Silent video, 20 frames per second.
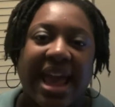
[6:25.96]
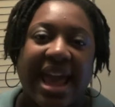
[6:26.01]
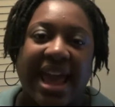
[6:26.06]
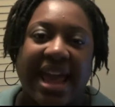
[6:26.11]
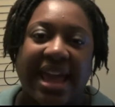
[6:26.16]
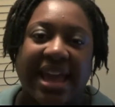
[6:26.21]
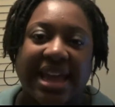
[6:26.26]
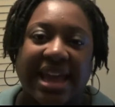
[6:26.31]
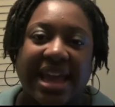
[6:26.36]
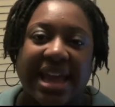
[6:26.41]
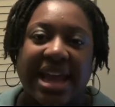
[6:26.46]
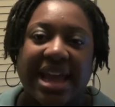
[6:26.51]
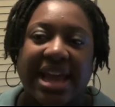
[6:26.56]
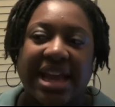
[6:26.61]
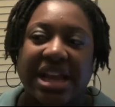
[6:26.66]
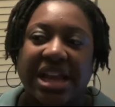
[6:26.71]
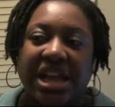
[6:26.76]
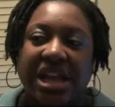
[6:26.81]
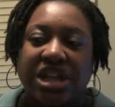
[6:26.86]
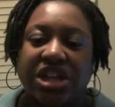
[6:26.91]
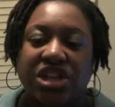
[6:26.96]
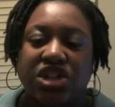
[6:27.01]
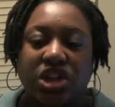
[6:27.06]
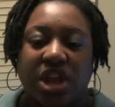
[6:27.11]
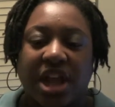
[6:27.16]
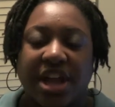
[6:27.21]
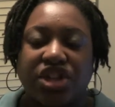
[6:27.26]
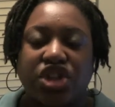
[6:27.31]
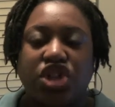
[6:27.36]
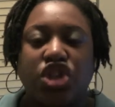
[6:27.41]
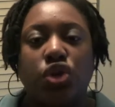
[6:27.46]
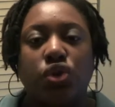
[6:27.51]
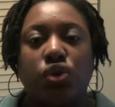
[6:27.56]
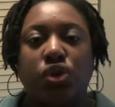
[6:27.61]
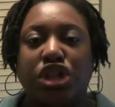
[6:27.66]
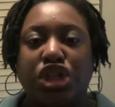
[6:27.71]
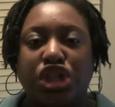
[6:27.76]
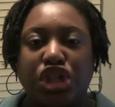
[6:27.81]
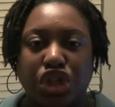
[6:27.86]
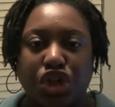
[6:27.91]
And like
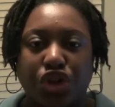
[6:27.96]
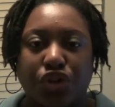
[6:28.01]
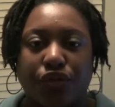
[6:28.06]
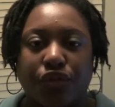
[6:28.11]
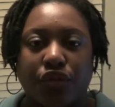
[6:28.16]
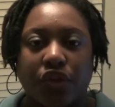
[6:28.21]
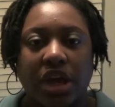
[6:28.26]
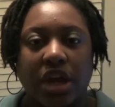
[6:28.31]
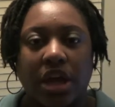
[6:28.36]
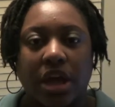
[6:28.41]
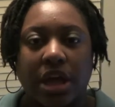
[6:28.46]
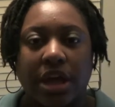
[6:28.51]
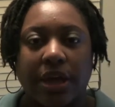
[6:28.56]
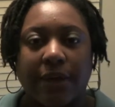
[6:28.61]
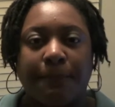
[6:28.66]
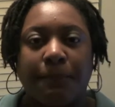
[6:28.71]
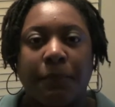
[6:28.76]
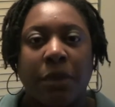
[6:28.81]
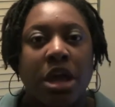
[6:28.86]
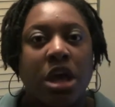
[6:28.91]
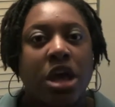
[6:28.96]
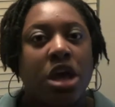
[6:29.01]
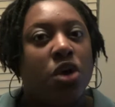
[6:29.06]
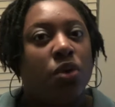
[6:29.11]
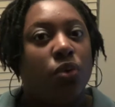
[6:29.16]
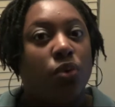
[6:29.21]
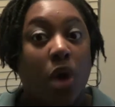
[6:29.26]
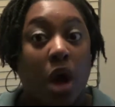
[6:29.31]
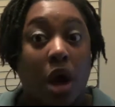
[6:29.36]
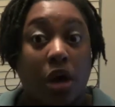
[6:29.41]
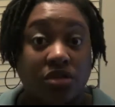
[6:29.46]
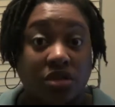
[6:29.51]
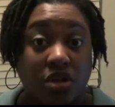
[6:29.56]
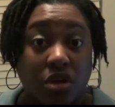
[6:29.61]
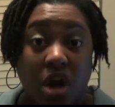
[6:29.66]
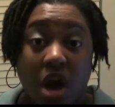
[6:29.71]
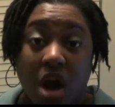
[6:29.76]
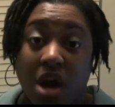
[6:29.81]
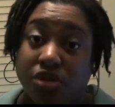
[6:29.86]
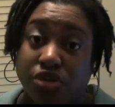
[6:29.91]
chewing sugar-free gum will also
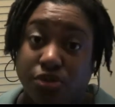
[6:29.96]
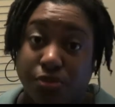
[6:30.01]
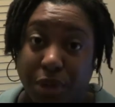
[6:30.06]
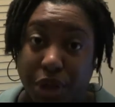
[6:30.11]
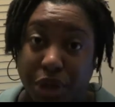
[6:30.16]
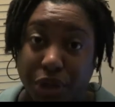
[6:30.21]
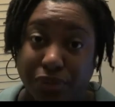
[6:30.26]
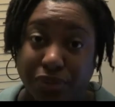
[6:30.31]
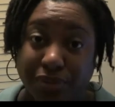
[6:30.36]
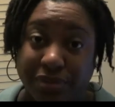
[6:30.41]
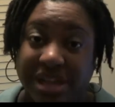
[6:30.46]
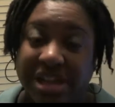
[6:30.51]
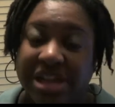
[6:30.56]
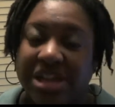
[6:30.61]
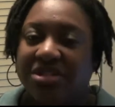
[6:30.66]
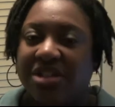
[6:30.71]
cause bloat.